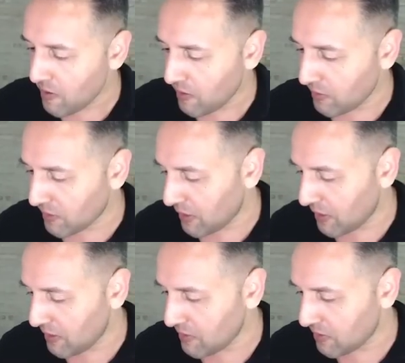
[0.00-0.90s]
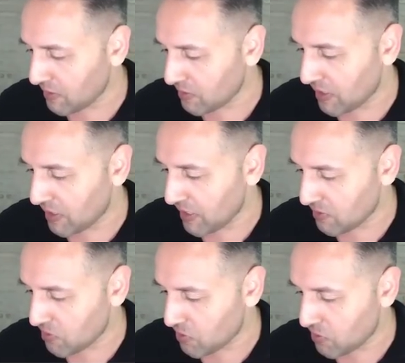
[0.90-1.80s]
Okay, I'll do it again.
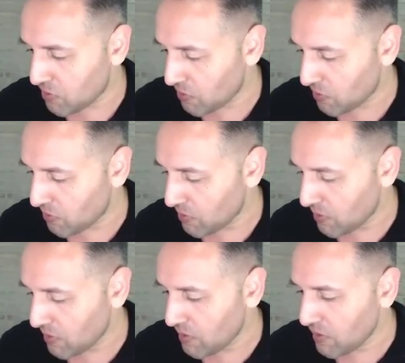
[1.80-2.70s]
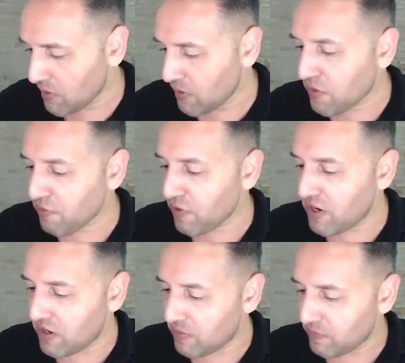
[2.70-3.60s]
2,
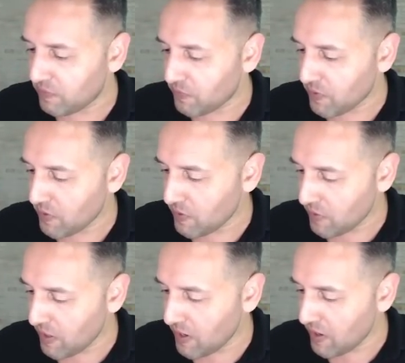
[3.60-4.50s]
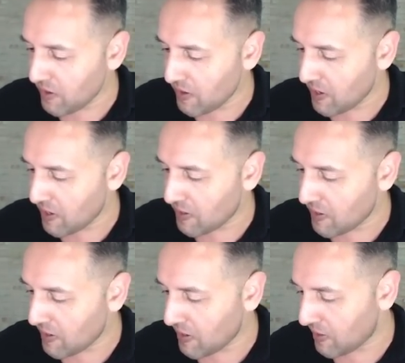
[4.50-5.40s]
3, there and
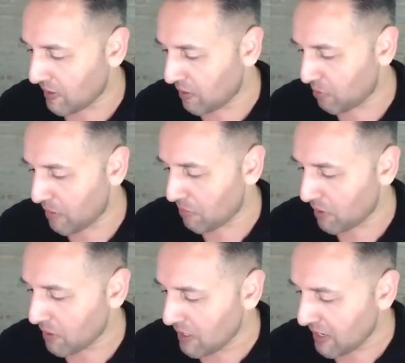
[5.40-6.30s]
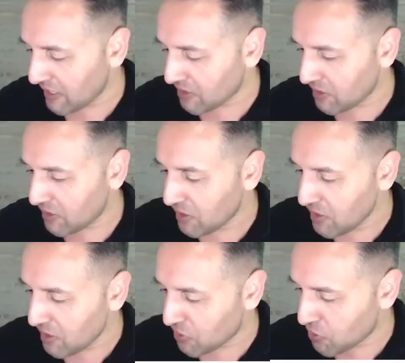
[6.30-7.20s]
there. Remember, actually,
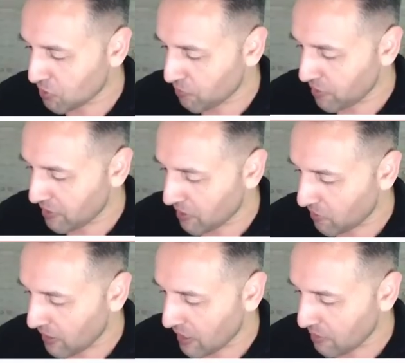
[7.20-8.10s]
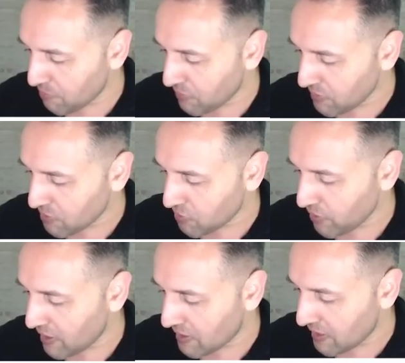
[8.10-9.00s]
it should really go up,
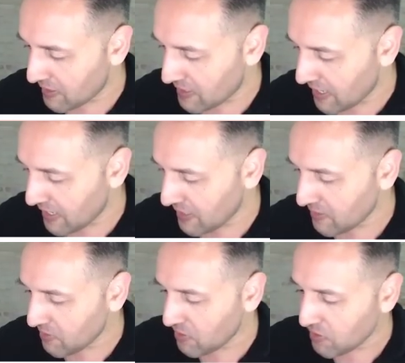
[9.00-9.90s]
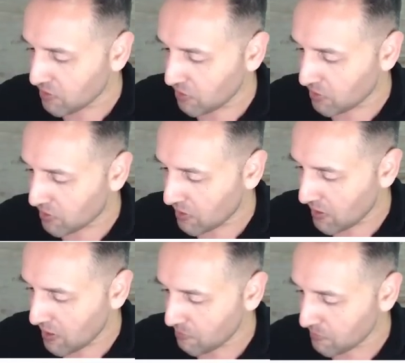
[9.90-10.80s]
straight, and down. So it's
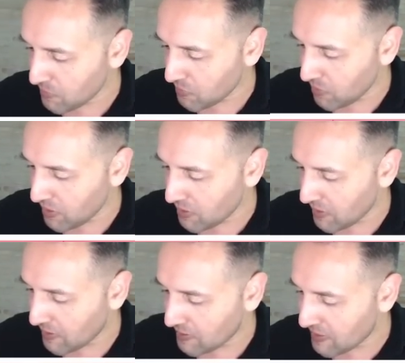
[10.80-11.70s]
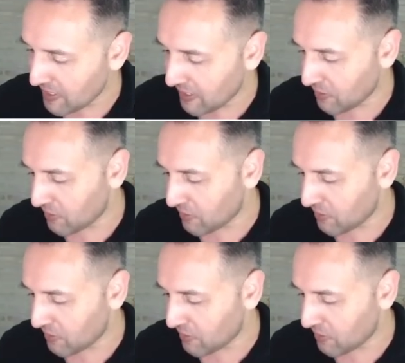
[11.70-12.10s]
up, straight, and down.